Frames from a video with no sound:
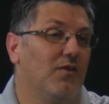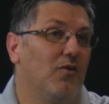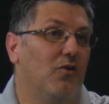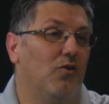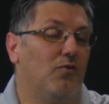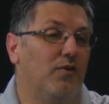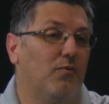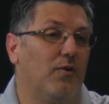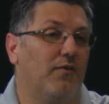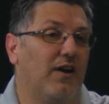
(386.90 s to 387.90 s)
over,
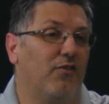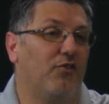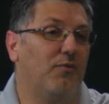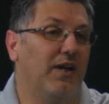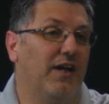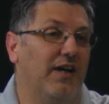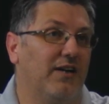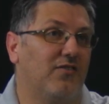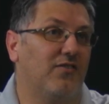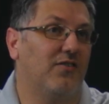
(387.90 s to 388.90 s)
well, I've got a
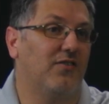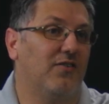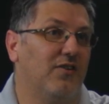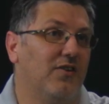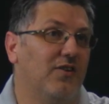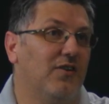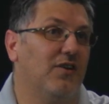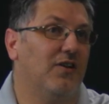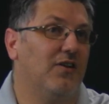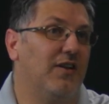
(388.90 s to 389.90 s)
3x.
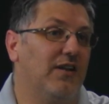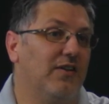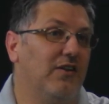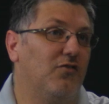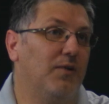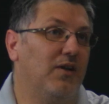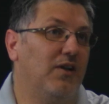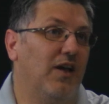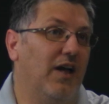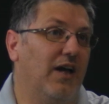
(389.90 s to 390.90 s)
That leaves
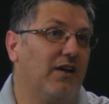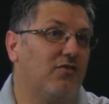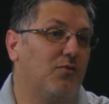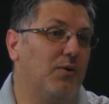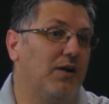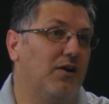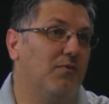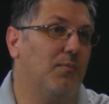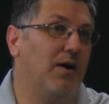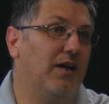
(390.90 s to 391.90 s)
me x squared
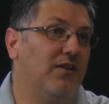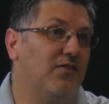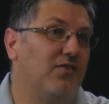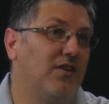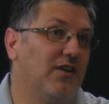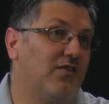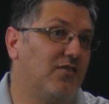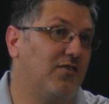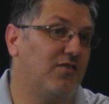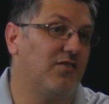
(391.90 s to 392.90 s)
minus
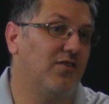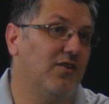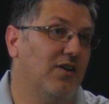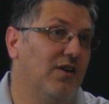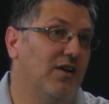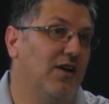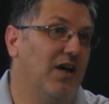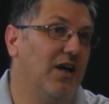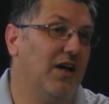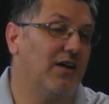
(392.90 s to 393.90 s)
6x
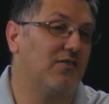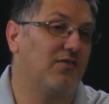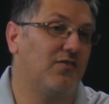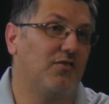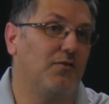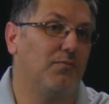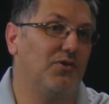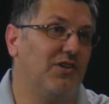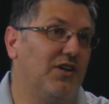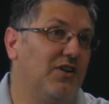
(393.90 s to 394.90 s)

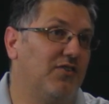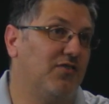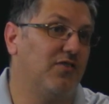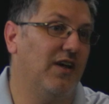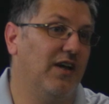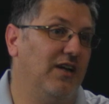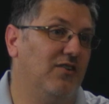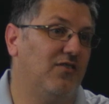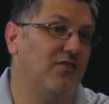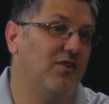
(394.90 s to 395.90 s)
plus
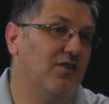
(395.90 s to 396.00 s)
8.